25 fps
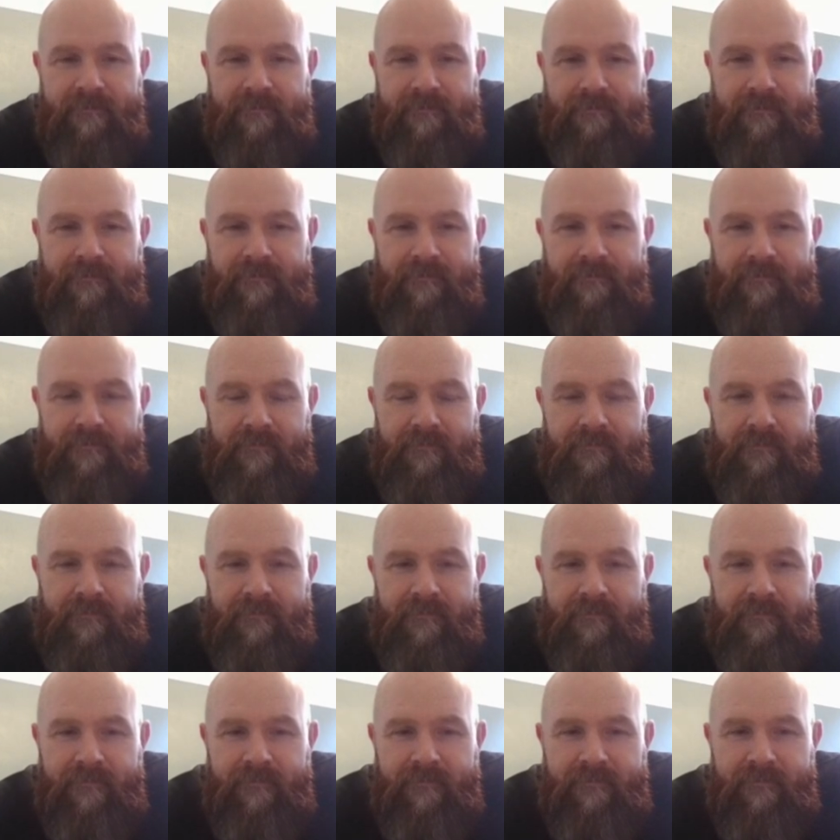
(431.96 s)

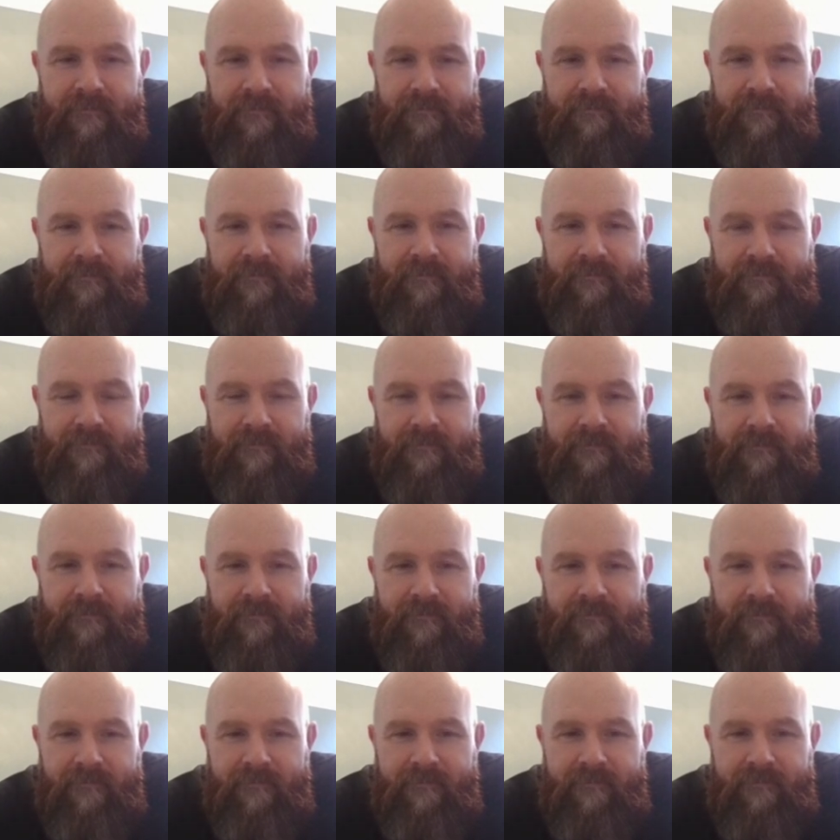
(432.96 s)

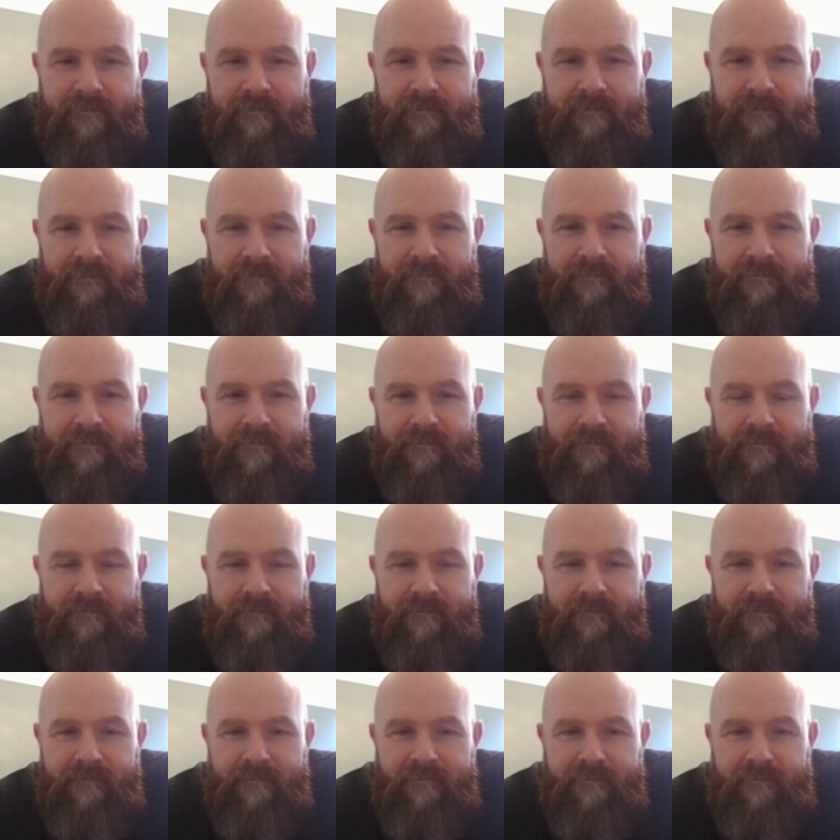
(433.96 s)

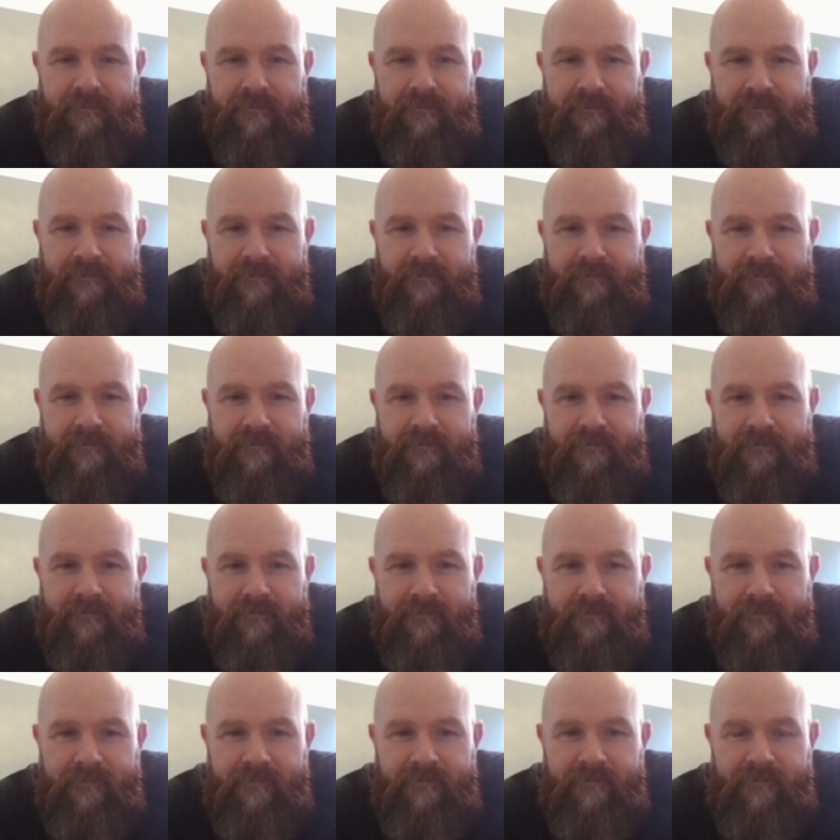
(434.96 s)

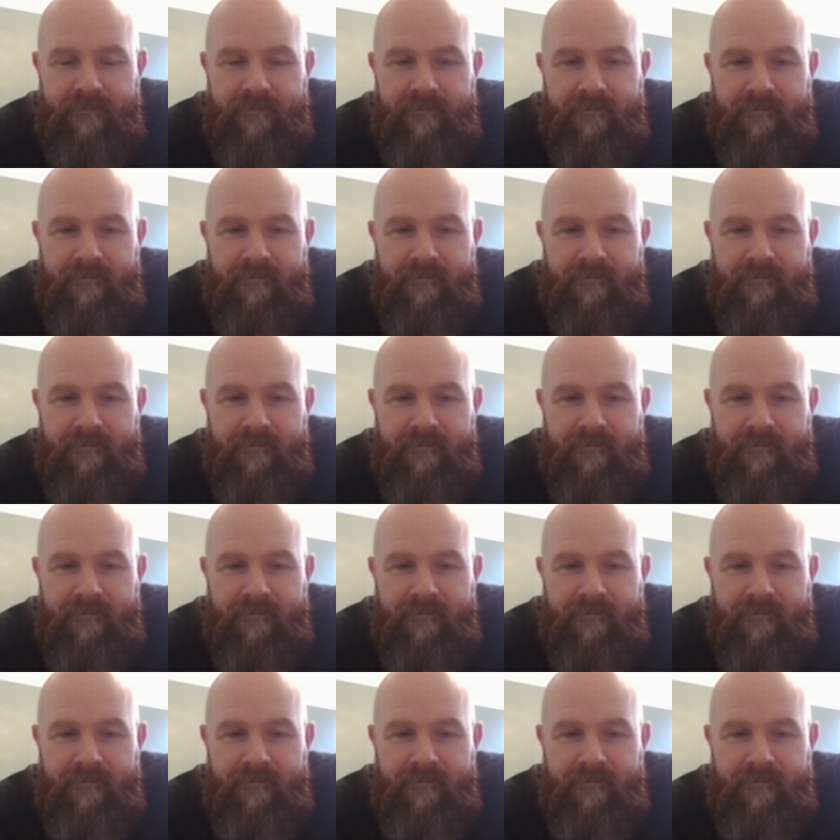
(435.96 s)
(silent)